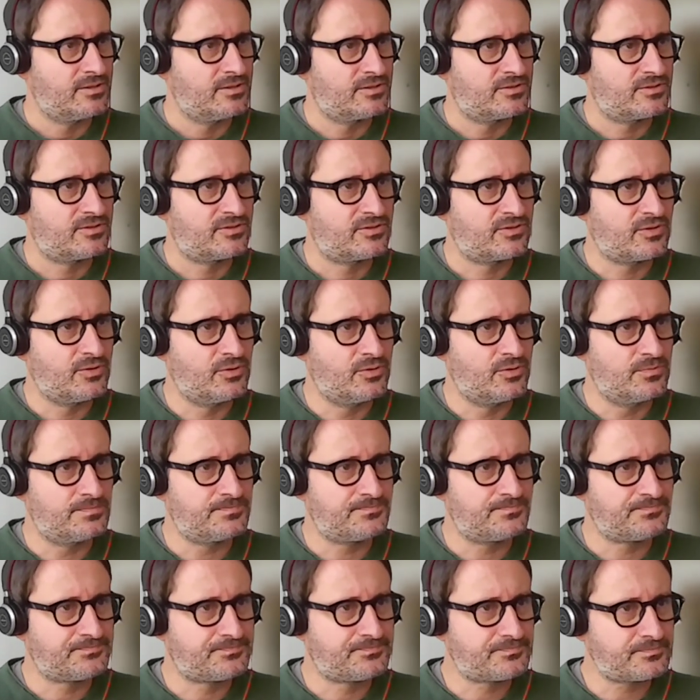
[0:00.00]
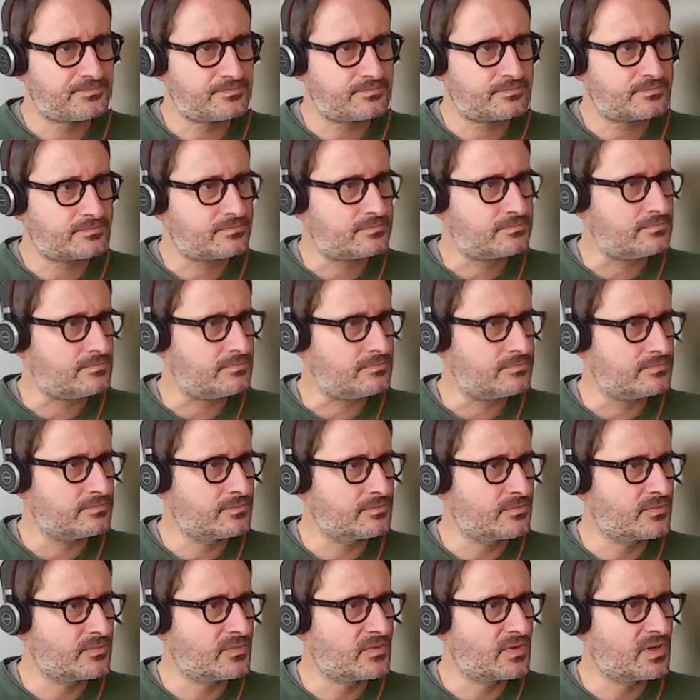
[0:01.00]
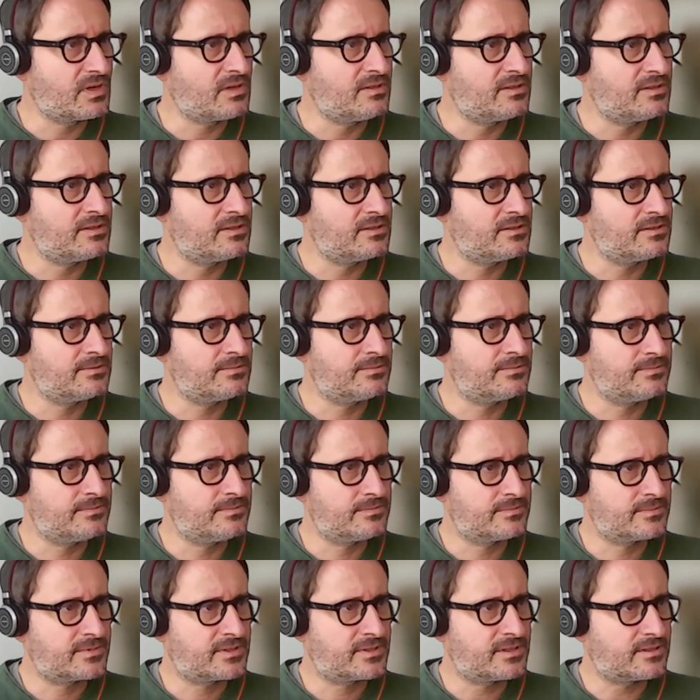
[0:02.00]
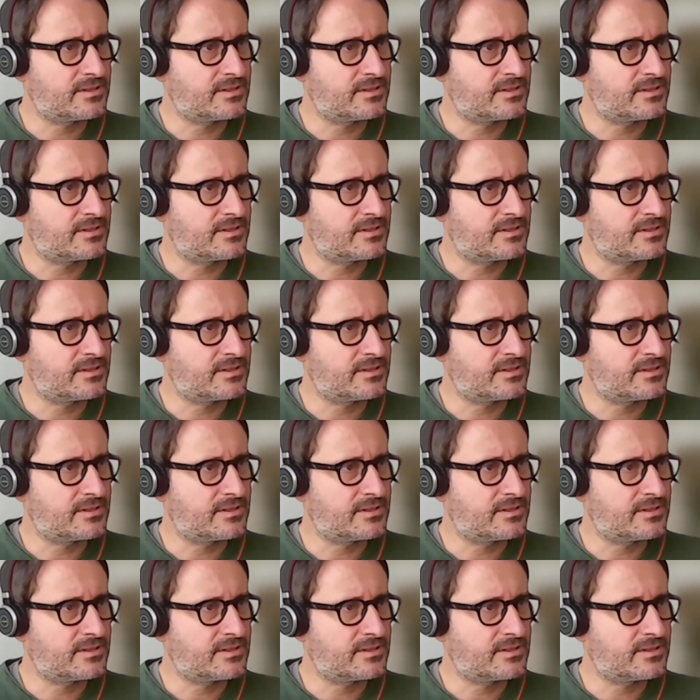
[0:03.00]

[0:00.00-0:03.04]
So then